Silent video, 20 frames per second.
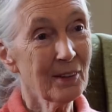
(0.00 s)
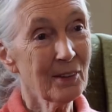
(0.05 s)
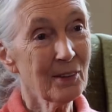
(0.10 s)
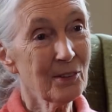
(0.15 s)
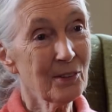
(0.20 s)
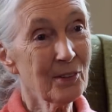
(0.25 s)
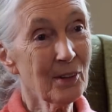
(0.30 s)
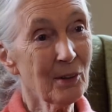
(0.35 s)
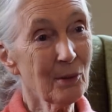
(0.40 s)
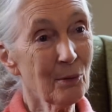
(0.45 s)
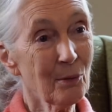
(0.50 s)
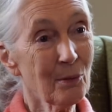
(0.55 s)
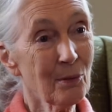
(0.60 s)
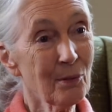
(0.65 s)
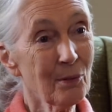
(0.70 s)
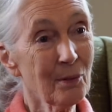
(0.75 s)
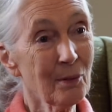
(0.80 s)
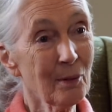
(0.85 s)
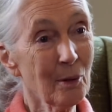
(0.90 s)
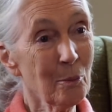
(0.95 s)

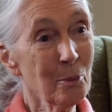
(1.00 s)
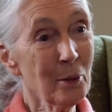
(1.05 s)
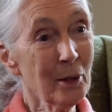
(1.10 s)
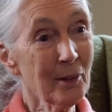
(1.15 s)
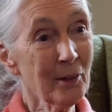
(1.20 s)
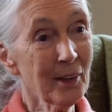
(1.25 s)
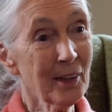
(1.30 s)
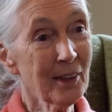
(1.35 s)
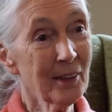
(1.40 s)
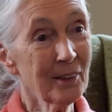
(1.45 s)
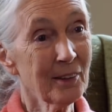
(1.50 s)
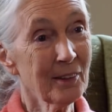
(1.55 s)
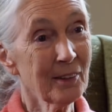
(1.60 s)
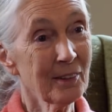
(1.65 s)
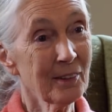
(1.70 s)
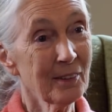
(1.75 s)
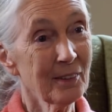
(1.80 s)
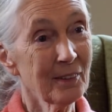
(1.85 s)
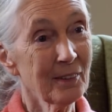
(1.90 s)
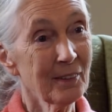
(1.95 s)
South America.
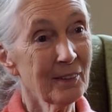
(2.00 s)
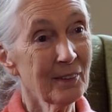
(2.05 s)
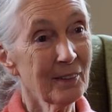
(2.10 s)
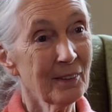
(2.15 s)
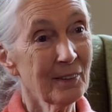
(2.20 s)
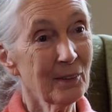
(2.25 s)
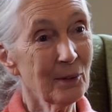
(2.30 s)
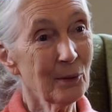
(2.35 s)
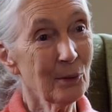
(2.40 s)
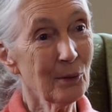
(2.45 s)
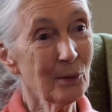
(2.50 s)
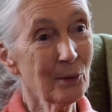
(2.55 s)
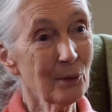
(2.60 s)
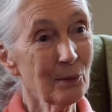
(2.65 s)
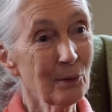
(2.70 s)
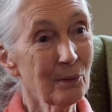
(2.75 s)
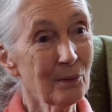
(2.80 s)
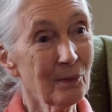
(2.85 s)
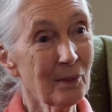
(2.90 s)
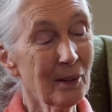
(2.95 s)
You
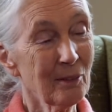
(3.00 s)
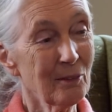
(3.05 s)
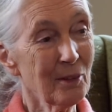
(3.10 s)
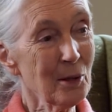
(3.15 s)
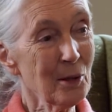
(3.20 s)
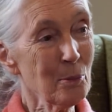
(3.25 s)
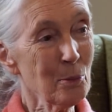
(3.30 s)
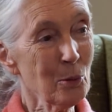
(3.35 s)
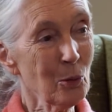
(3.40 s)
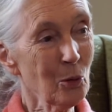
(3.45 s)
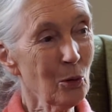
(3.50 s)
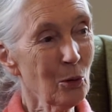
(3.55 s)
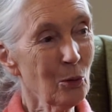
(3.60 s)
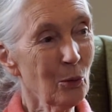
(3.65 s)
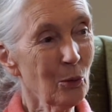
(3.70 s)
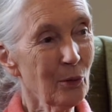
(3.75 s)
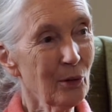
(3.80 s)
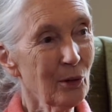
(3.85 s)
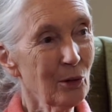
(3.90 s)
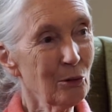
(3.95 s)
know, I read a book
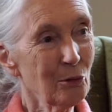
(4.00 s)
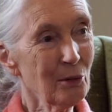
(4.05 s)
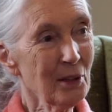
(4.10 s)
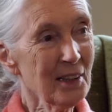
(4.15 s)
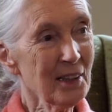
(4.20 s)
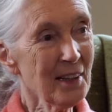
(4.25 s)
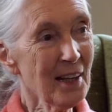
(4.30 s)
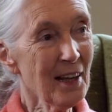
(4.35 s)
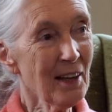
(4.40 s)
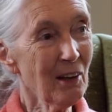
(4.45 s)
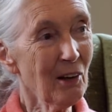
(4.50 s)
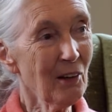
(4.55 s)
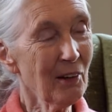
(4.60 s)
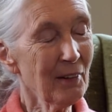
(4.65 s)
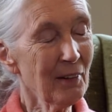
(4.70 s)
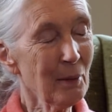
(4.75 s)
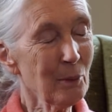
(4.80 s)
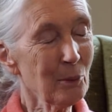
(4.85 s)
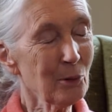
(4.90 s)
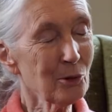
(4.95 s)
called The Green Hell, and
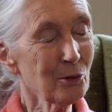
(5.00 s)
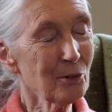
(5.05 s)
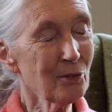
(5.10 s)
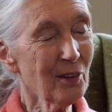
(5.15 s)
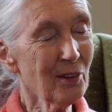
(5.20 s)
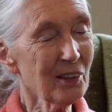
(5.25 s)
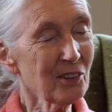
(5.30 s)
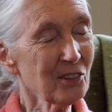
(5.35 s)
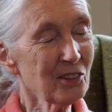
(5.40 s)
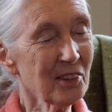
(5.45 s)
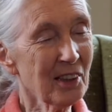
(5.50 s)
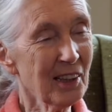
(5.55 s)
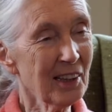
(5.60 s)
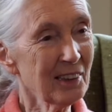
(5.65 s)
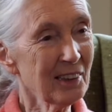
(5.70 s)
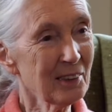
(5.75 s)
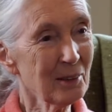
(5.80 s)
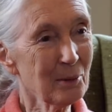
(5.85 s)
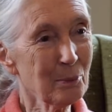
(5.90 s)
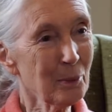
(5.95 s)
I was
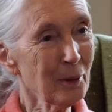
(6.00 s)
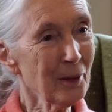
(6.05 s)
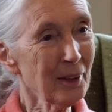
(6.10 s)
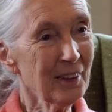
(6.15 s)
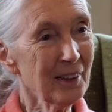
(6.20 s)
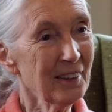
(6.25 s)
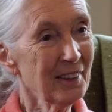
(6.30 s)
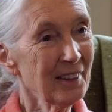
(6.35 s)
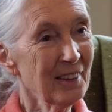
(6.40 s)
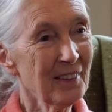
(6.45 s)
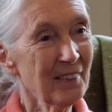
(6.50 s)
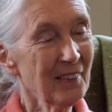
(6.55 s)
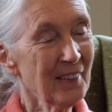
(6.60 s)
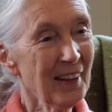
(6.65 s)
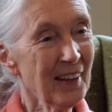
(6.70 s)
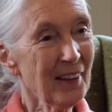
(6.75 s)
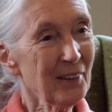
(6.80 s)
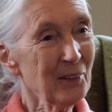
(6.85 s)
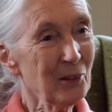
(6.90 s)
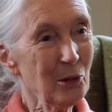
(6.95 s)
fascinated by the
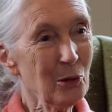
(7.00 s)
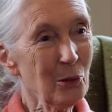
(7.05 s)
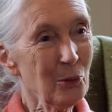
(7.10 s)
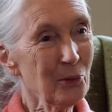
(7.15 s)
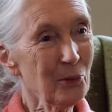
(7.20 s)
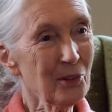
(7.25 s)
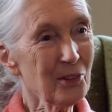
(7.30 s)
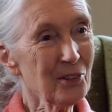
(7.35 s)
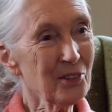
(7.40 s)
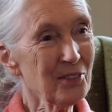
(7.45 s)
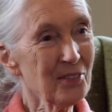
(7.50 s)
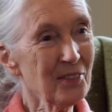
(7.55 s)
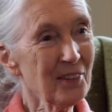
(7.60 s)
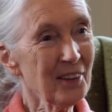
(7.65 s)
anacondas and